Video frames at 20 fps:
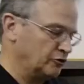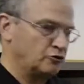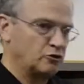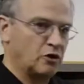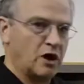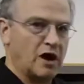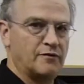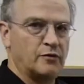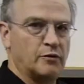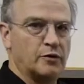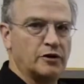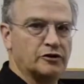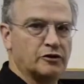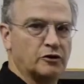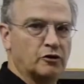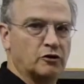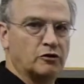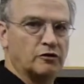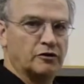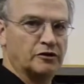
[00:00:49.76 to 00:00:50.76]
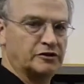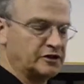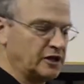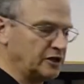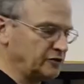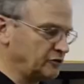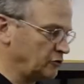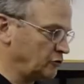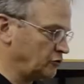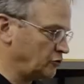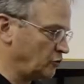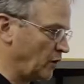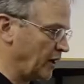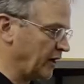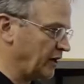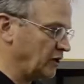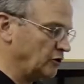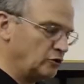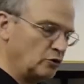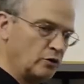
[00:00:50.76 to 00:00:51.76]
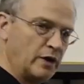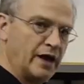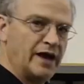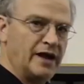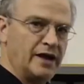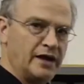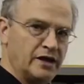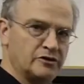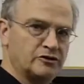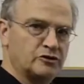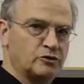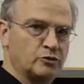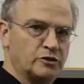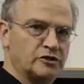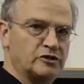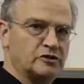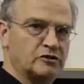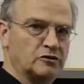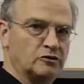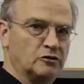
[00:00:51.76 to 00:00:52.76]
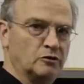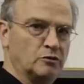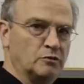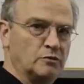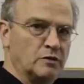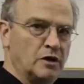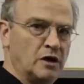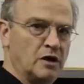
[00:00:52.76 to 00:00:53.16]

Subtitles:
drive and return of the tester, so I can do a hysteresis loop